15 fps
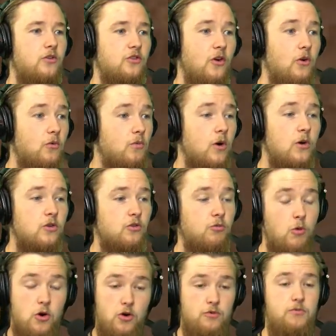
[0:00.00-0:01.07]
So rogues
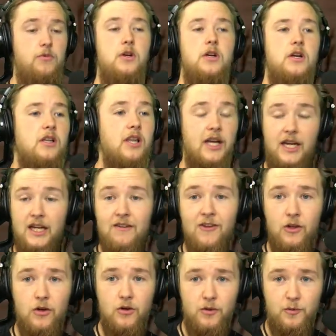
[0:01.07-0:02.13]
were, like, even
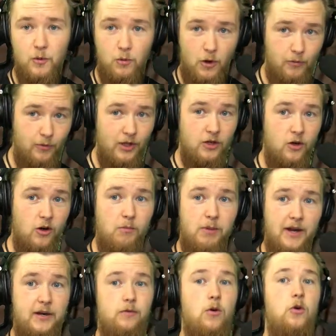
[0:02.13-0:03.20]
though if you weren't really good at
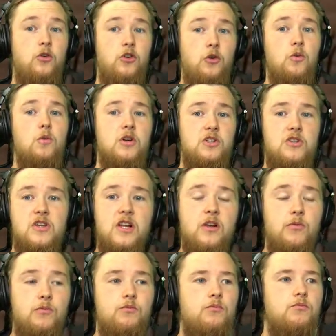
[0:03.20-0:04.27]
playing rogue, you were
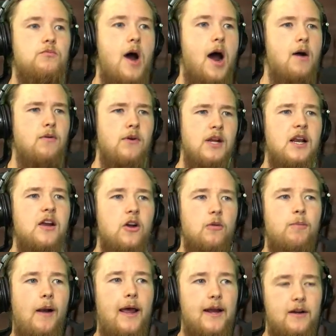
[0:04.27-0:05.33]
still a really good
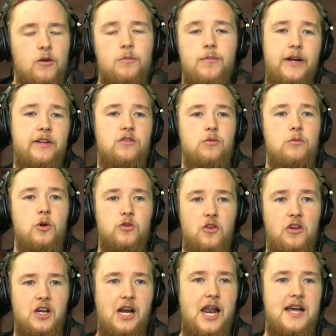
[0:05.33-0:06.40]
player compared to most
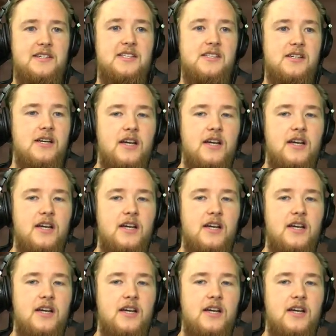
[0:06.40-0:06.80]
other classes.